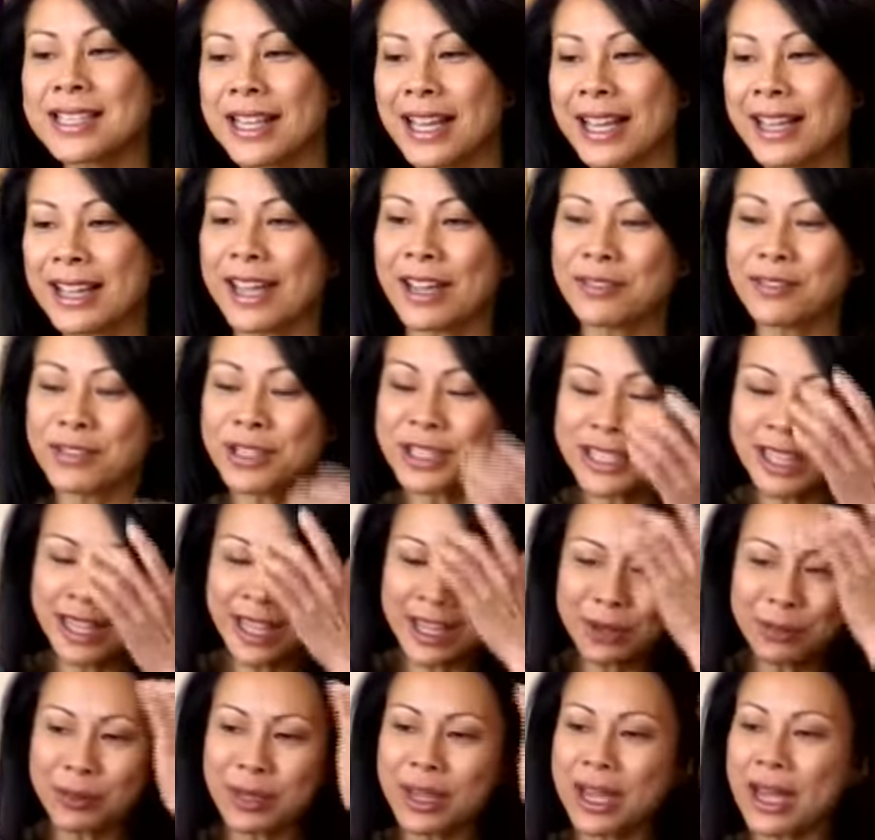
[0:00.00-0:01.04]
like every
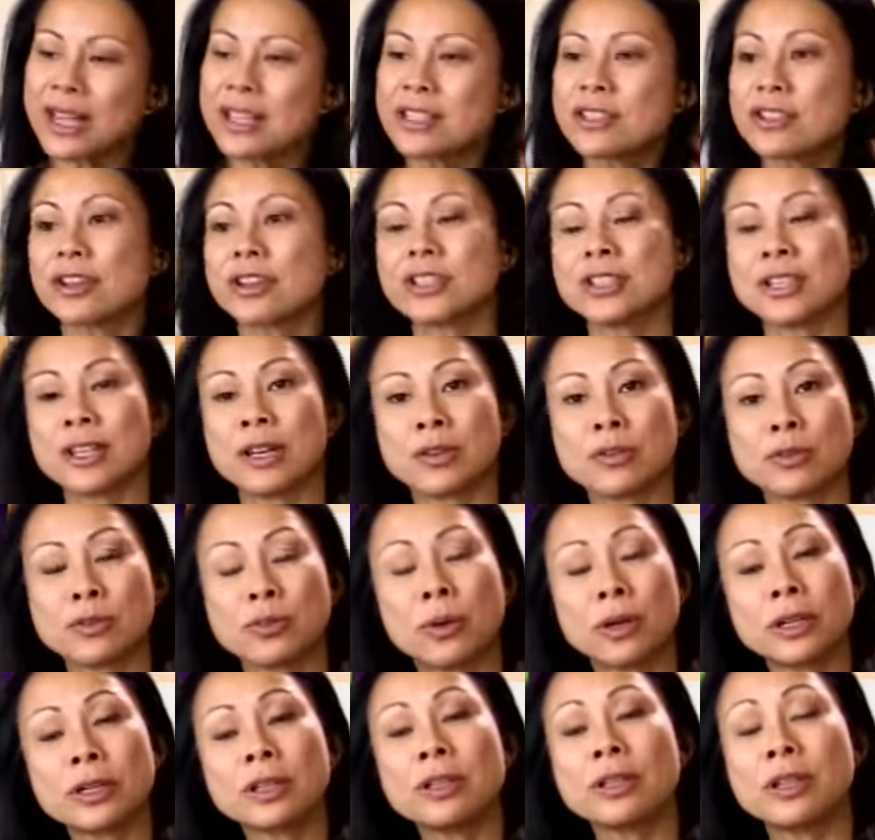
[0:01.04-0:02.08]
day we ask ourselves,
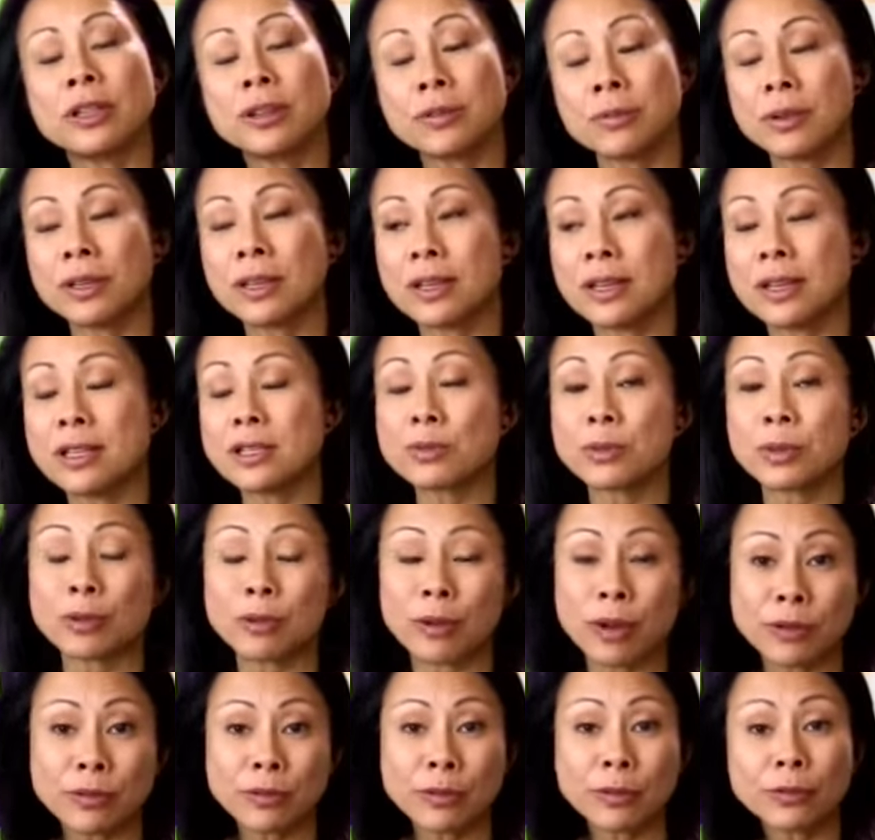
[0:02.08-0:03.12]
what are the three things we're
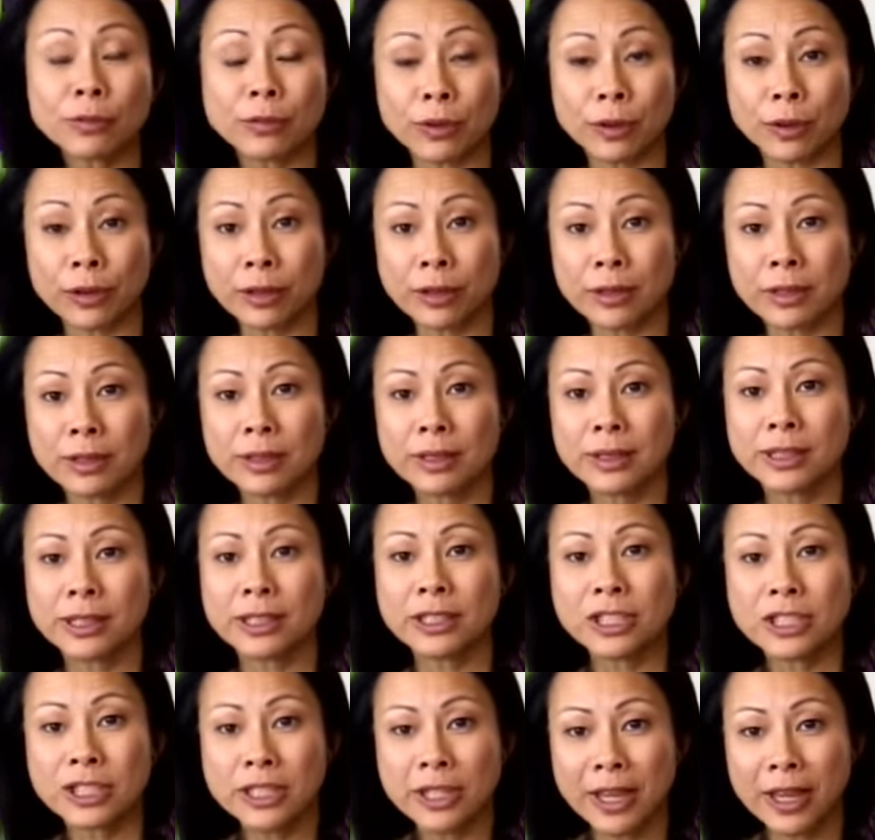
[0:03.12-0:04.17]
grateful for
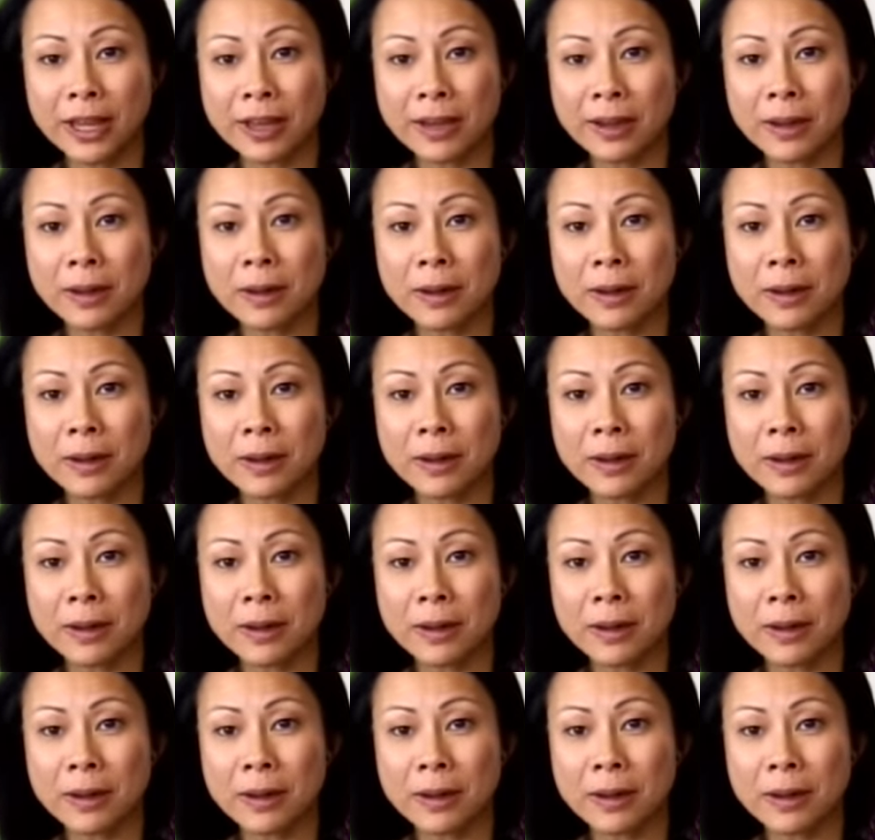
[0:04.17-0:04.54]
each day?